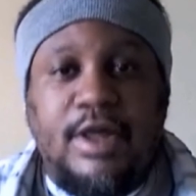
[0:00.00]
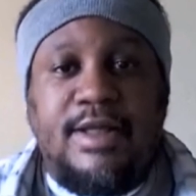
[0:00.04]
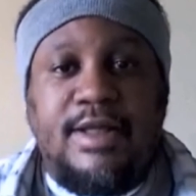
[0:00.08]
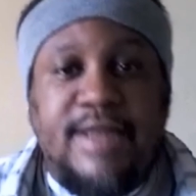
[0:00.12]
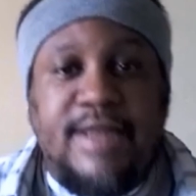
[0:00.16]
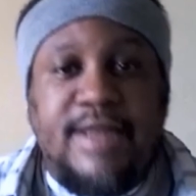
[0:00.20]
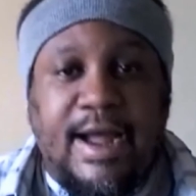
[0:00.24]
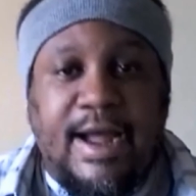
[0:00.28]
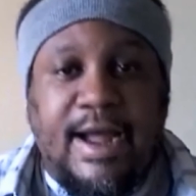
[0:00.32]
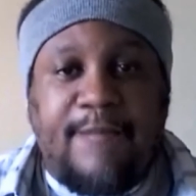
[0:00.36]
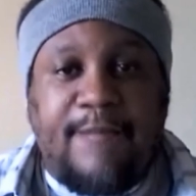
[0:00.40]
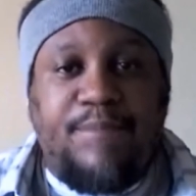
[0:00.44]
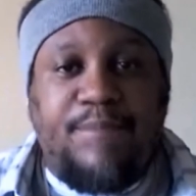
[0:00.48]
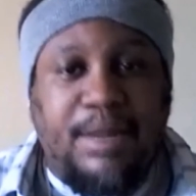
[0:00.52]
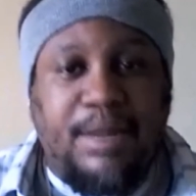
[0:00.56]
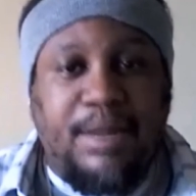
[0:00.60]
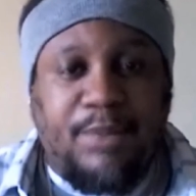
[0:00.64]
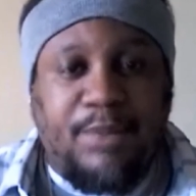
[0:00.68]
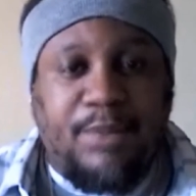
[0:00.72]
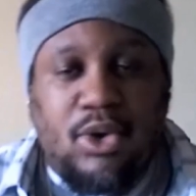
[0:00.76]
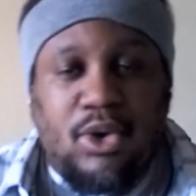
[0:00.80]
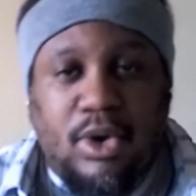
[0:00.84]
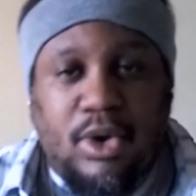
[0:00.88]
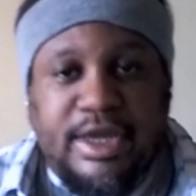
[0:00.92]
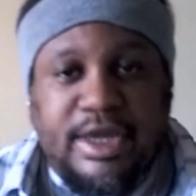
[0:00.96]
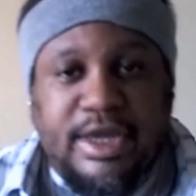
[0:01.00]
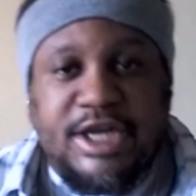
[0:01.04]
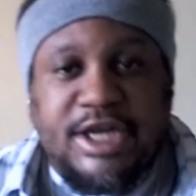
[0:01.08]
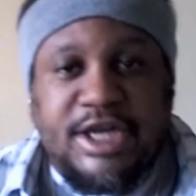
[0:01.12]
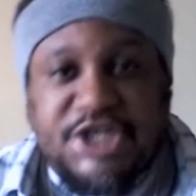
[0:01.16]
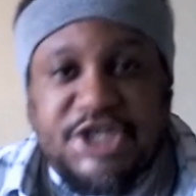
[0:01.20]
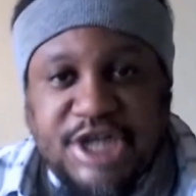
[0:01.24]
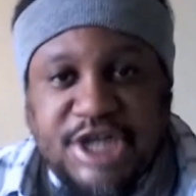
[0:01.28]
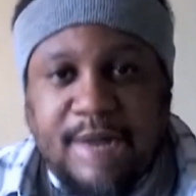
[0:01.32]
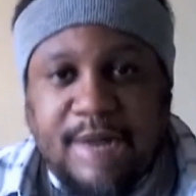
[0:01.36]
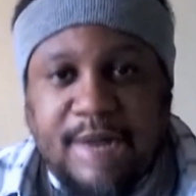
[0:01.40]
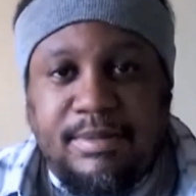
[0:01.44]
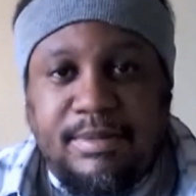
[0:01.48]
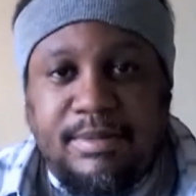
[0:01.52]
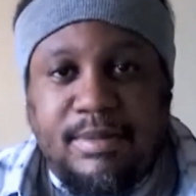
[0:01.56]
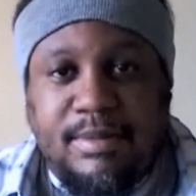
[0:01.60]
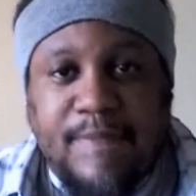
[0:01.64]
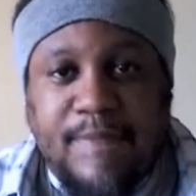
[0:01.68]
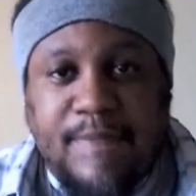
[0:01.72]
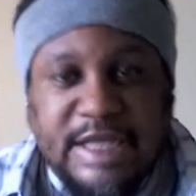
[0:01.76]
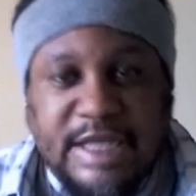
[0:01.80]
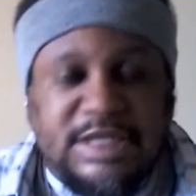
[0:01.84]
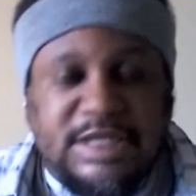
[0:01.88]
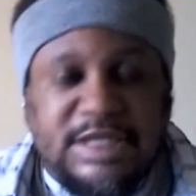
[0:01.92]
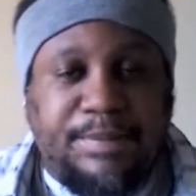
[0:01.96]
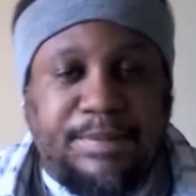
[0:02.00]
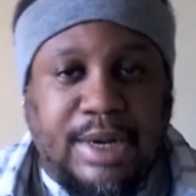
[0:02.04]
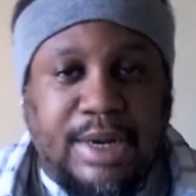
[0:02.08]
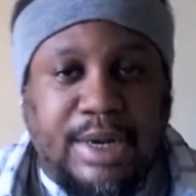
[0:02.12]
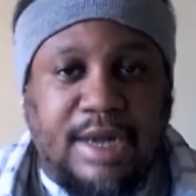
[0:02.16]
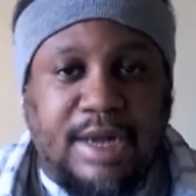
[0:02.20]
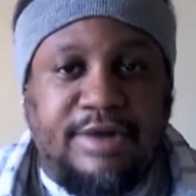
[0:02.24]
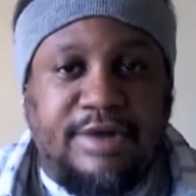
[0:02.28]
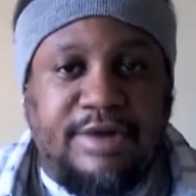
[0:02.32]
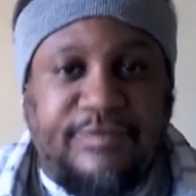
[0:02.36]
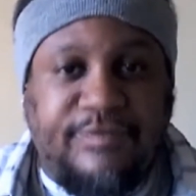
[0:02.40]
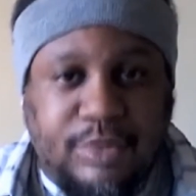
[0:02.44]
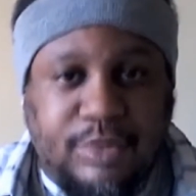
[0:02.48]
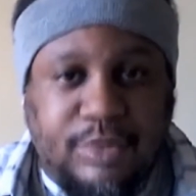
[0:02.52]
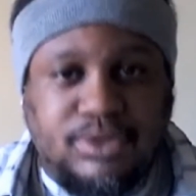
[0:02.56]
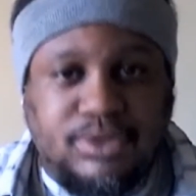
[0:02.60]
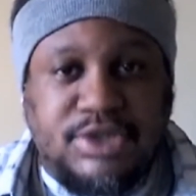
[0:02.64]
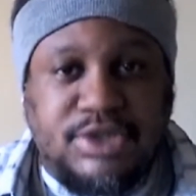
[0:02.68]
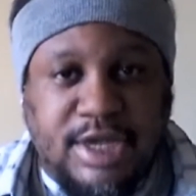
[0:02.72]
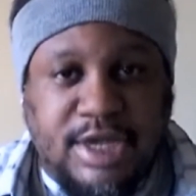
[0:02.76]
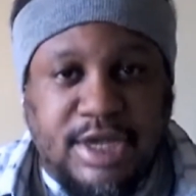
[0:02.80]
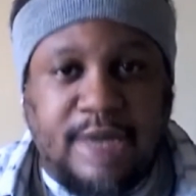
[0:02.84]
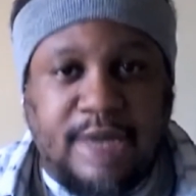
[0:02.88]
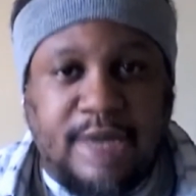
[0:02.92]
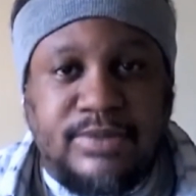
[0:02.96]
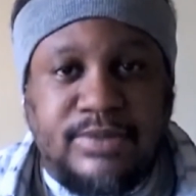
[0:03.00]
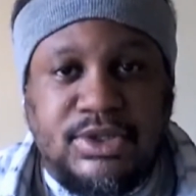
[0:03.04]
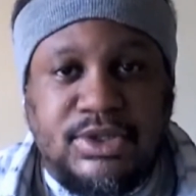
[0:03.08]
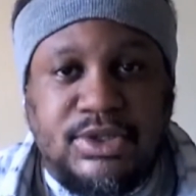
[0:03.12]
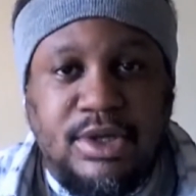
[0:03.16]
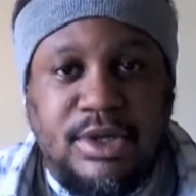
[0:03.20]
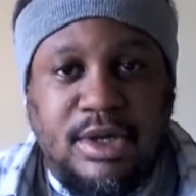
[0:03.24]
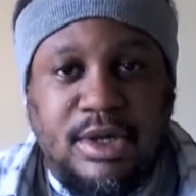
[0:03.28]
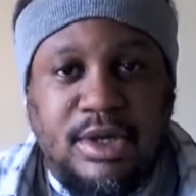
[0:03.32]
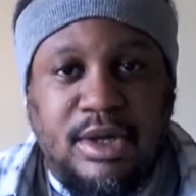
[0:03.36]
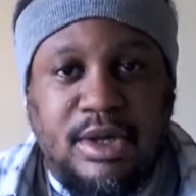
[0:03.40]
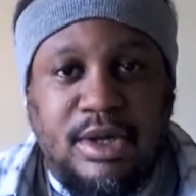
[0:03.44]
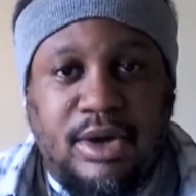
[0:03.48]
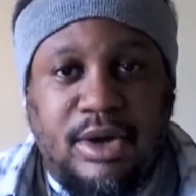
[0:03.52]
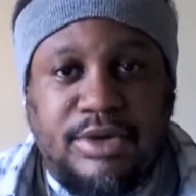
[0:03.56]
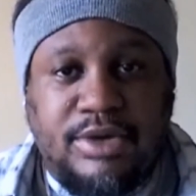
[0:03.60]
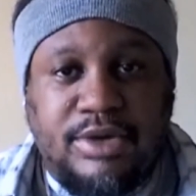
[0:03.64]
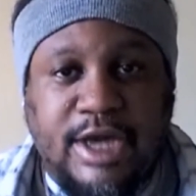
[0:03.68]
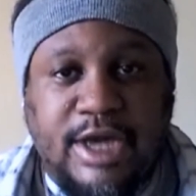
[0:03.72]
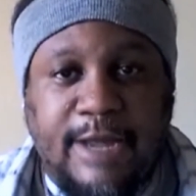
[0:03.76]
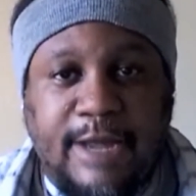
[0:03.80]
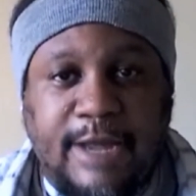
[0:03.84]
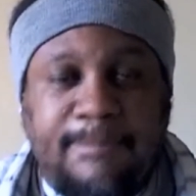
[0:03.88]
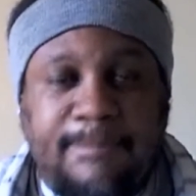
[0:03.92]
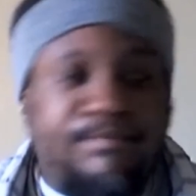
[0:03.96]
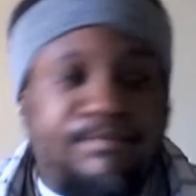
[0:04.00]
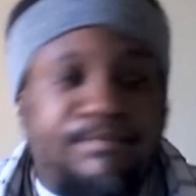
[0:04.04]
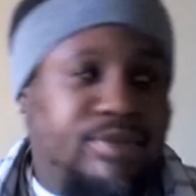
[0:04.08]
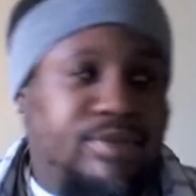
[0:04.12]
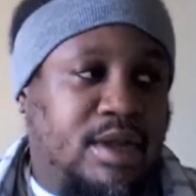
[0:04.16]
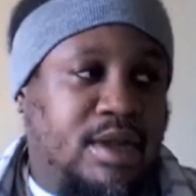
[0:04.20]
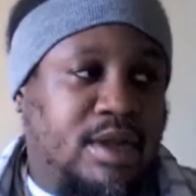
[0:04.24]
that people are going to get chipped based upon the food stamps, okay?